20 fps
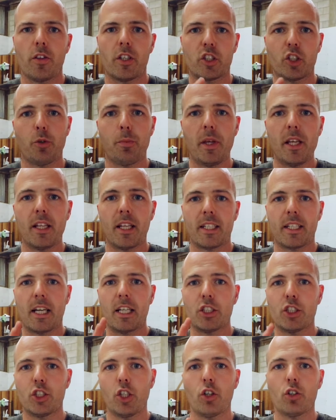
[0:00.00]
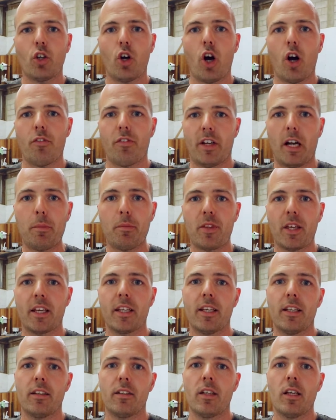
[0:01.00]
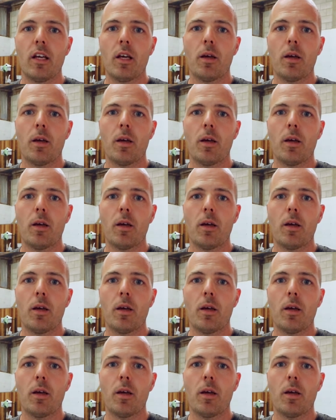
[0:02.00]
There should be like a shut off, and I'm thinking